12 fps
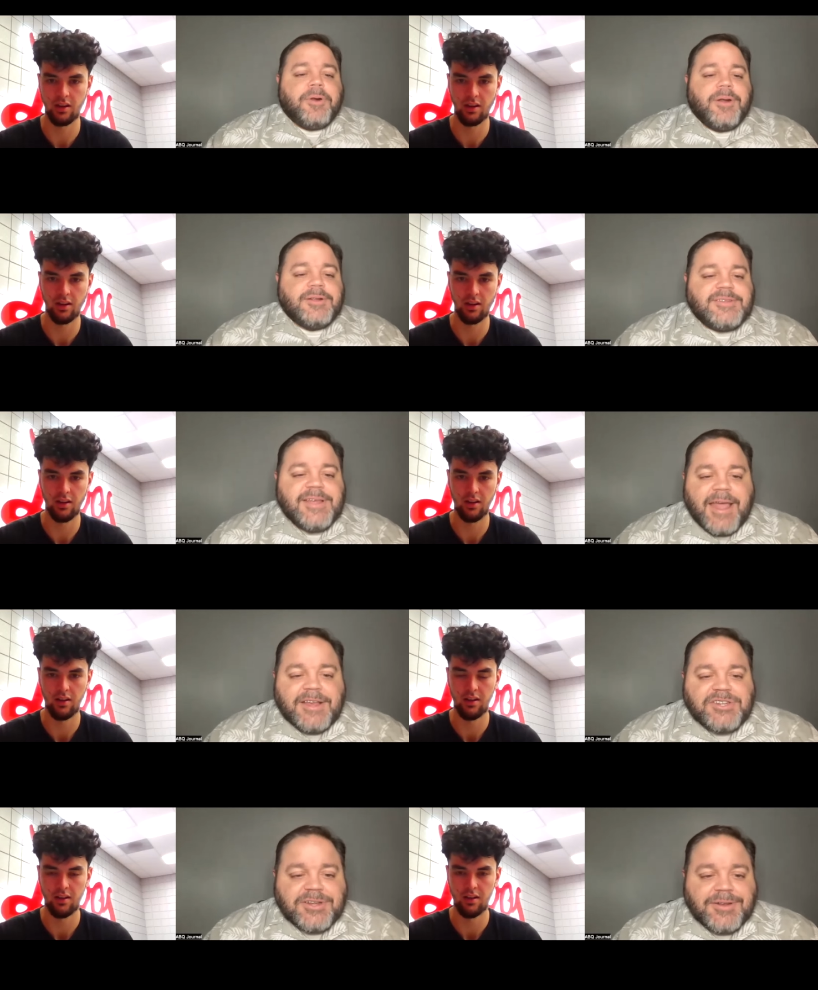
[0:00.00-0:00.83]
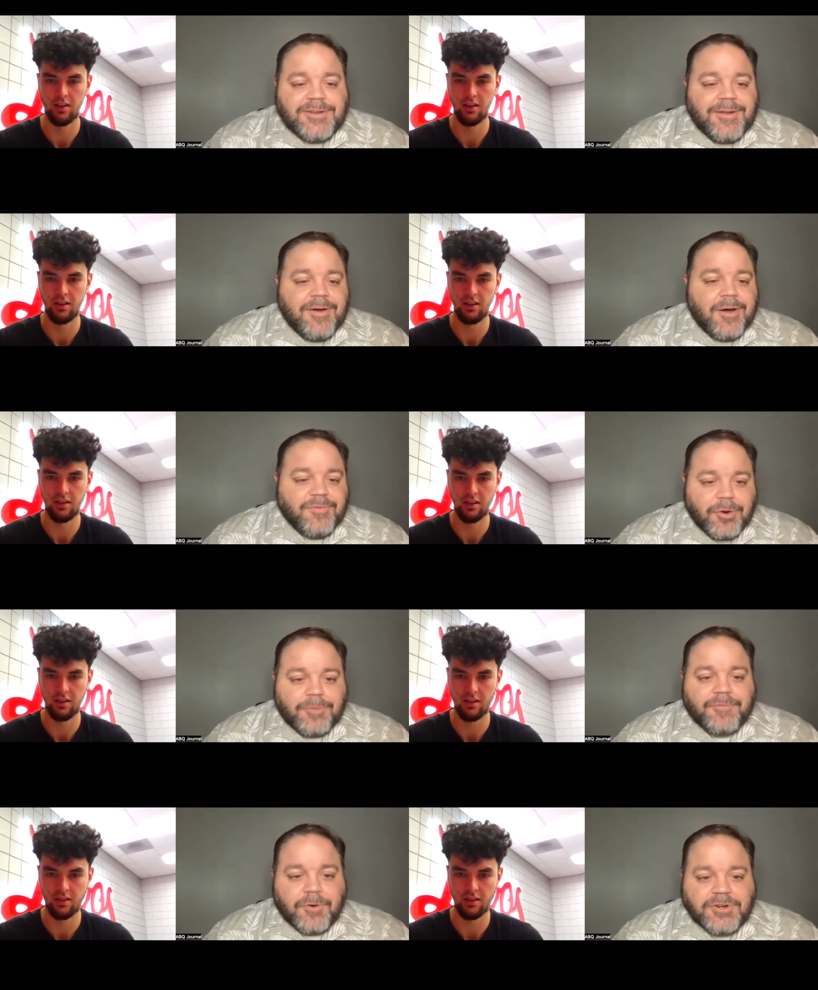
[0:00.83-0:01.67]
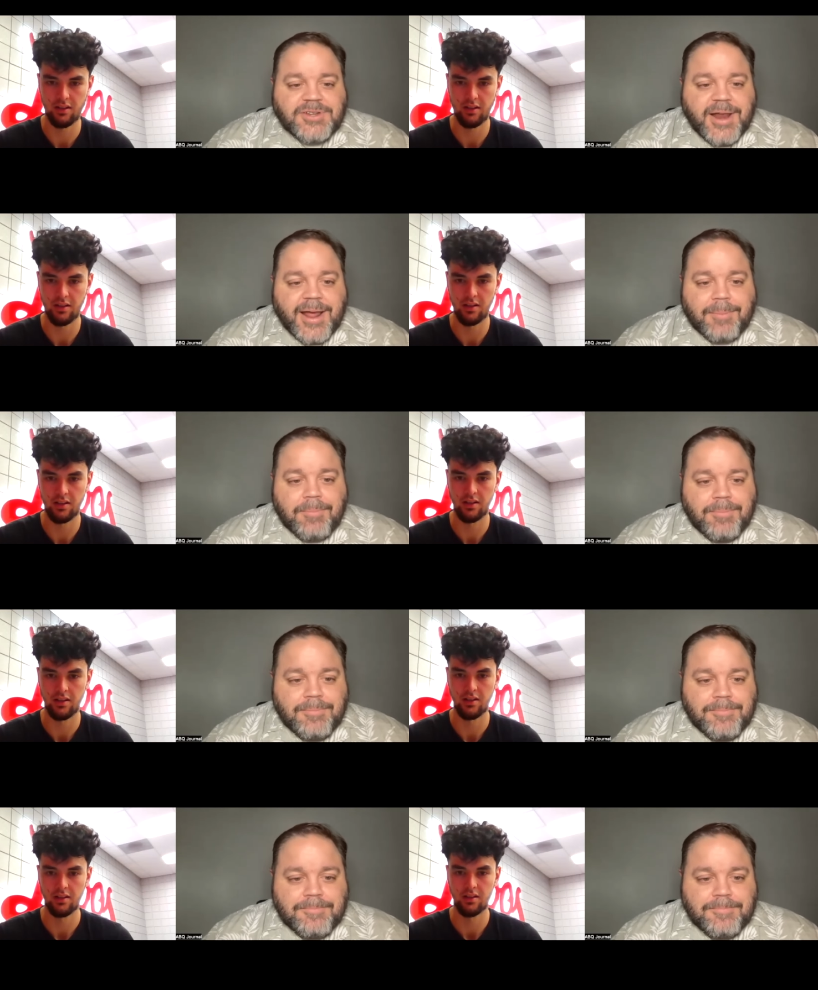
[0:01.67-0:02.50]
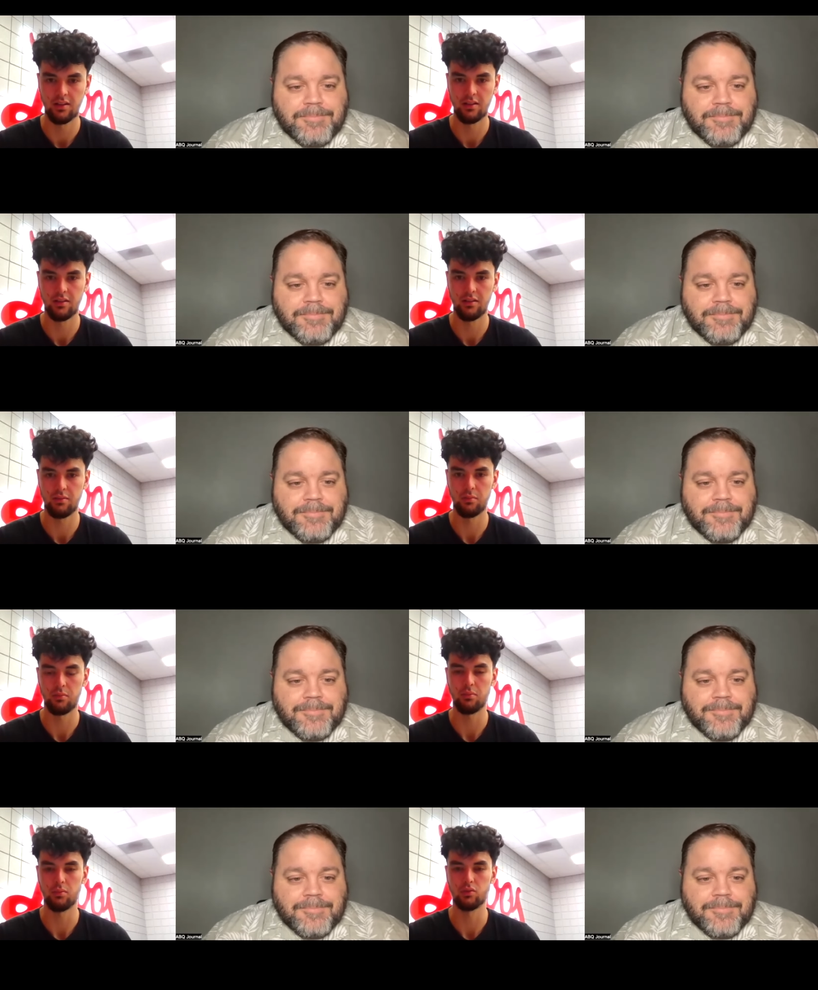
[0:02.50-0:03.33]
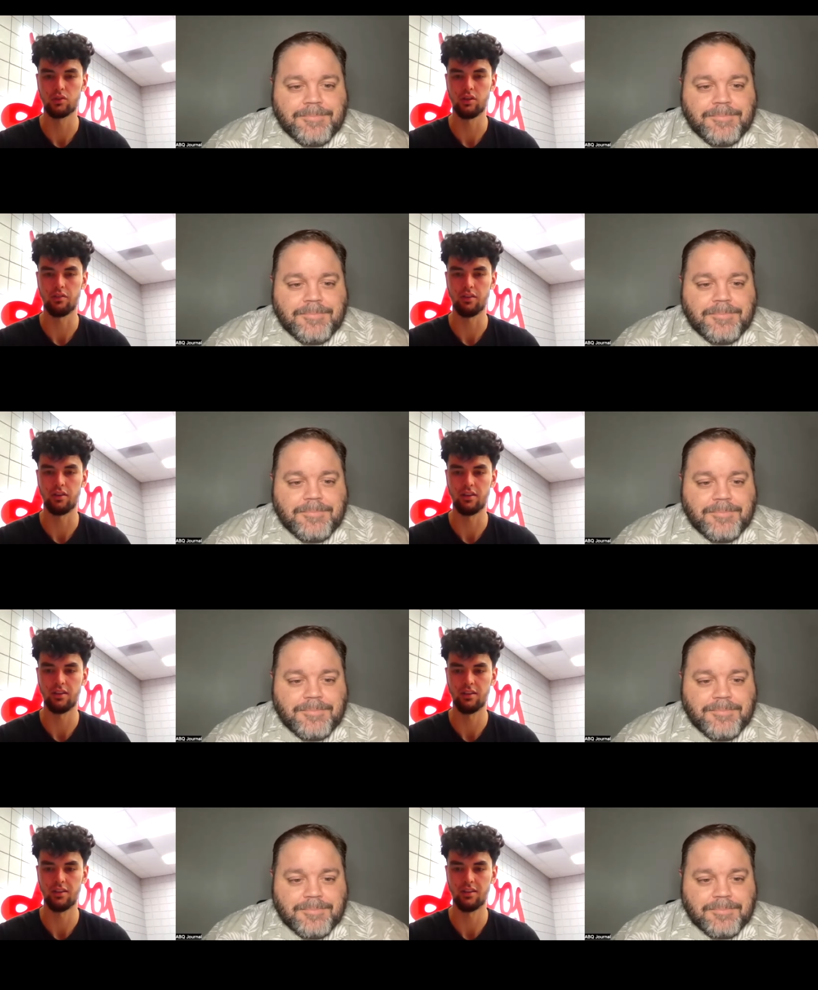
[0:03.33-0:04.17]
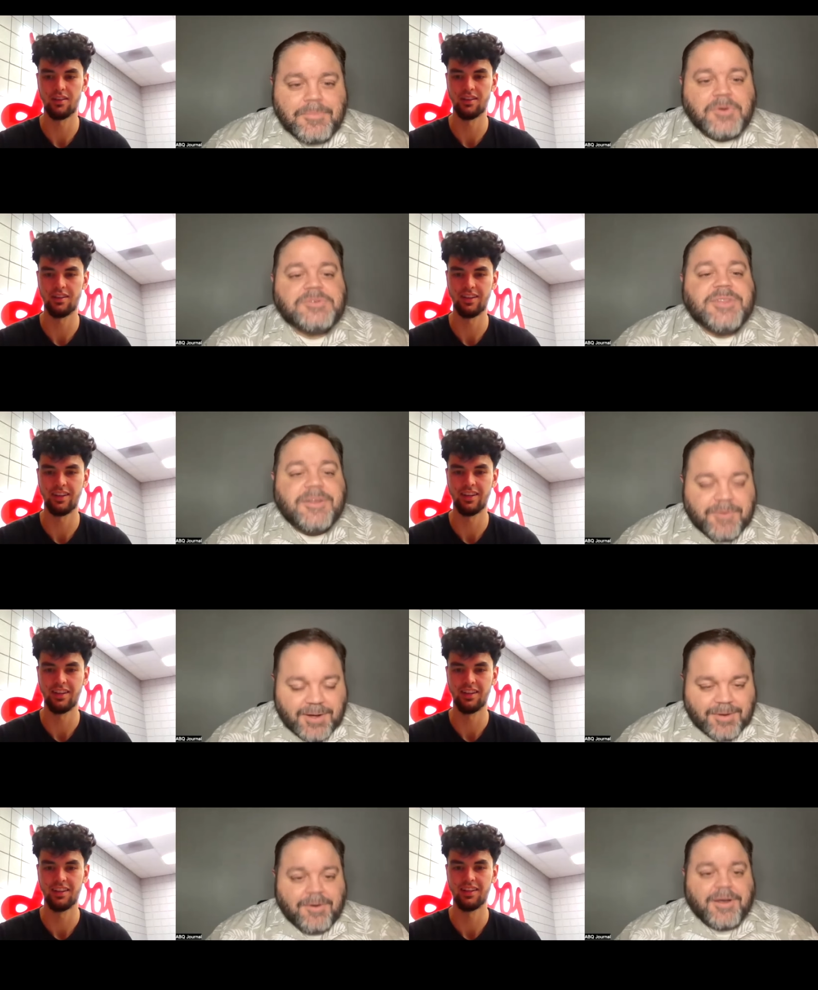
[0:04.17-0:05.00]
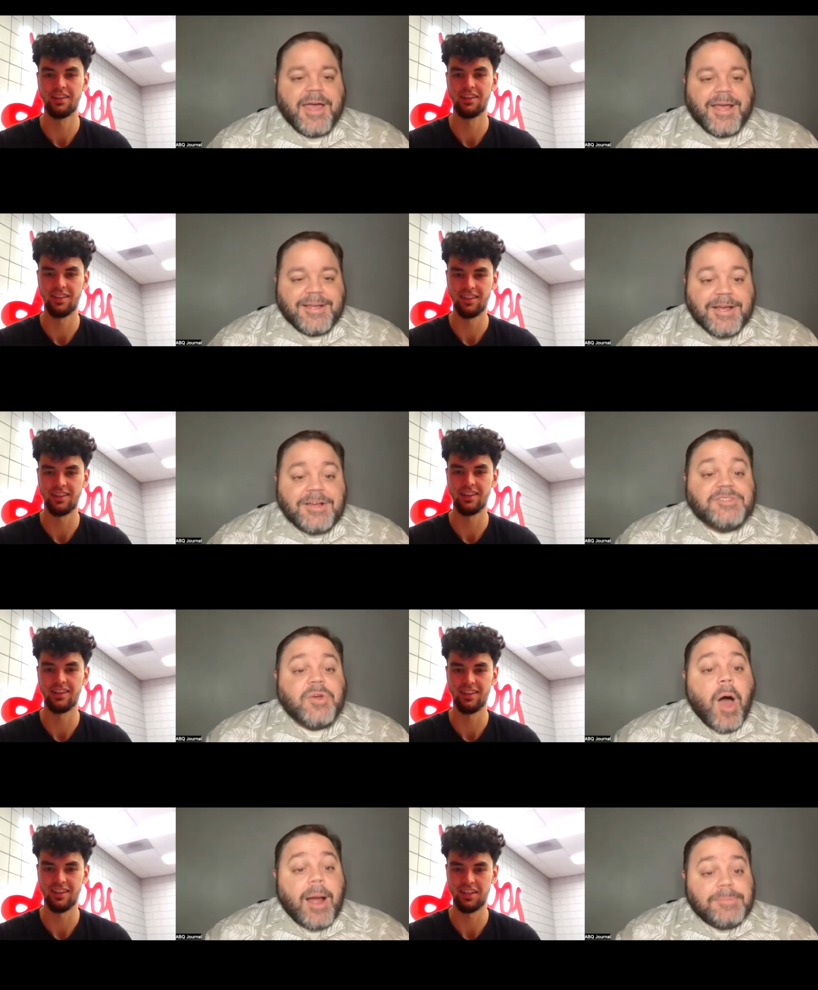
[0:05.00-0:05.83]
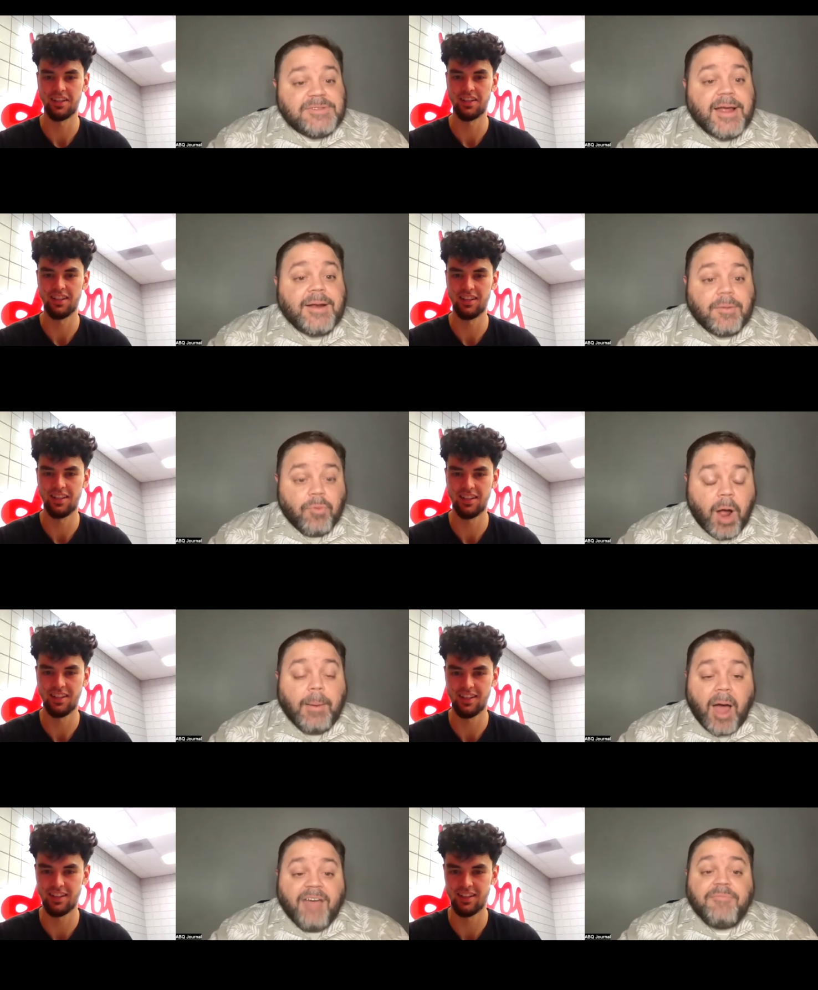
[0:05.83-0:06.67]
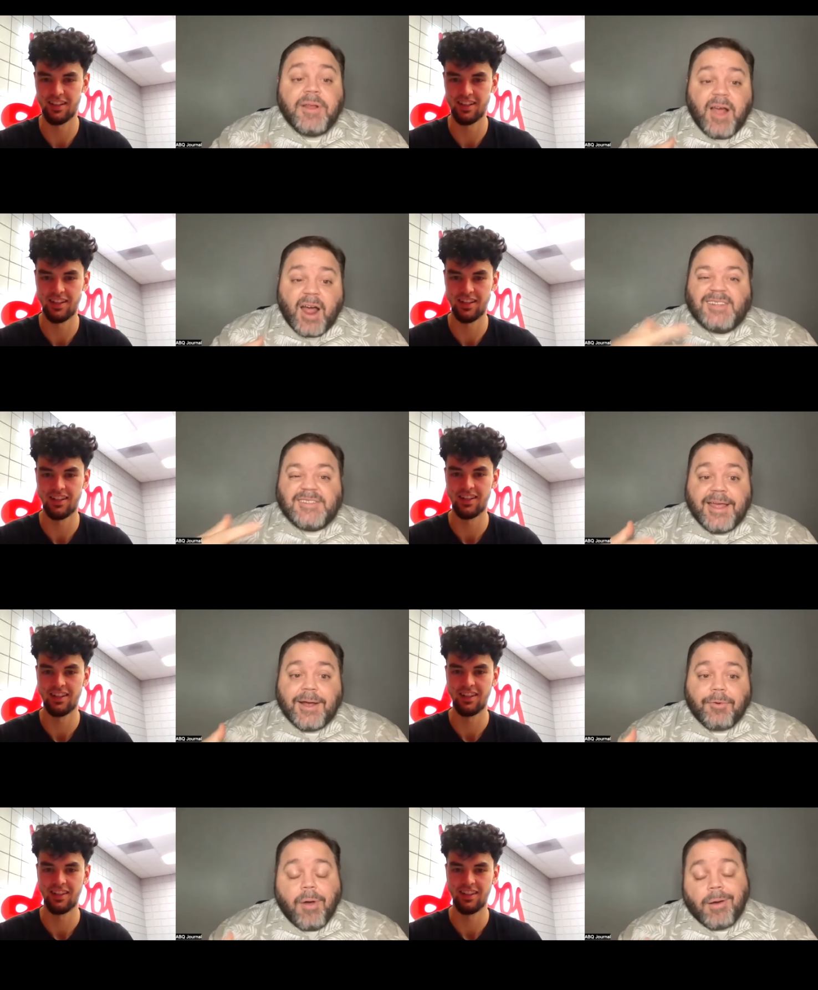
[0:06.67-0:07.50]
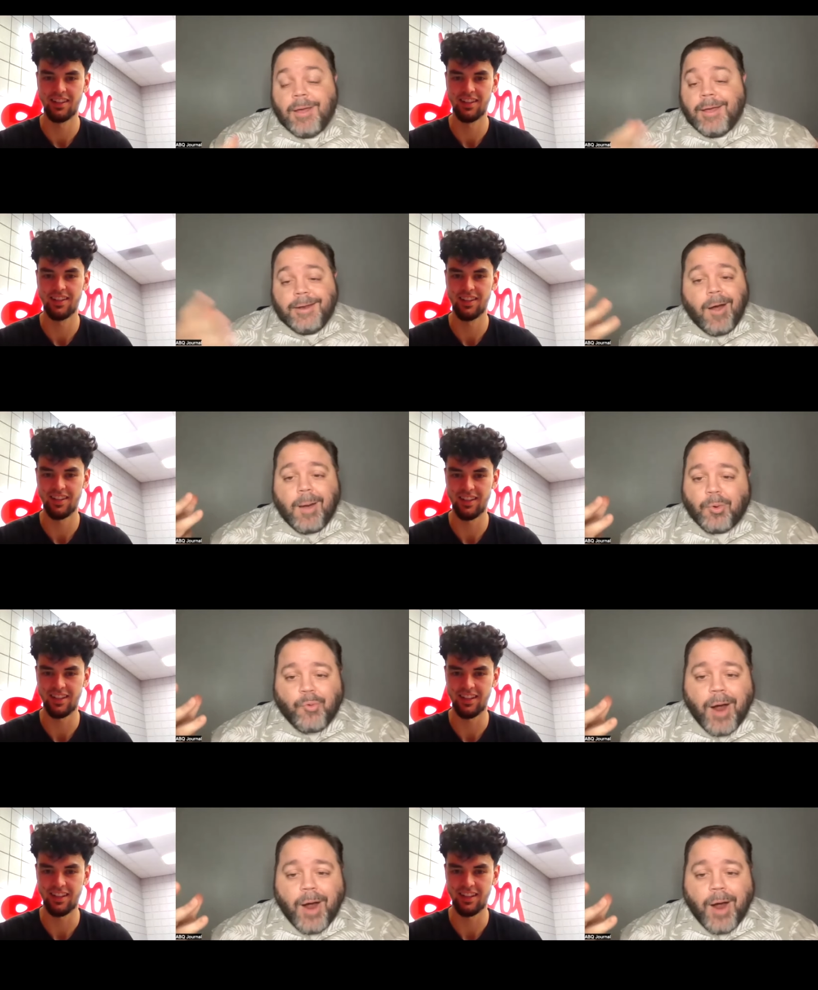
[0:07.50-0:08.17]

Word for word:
Speaker 1: pronunciation of your first name? Mustafa. Mustafa. Okay, so I'm saying that I've been kind of saying it wrong. Now I'm a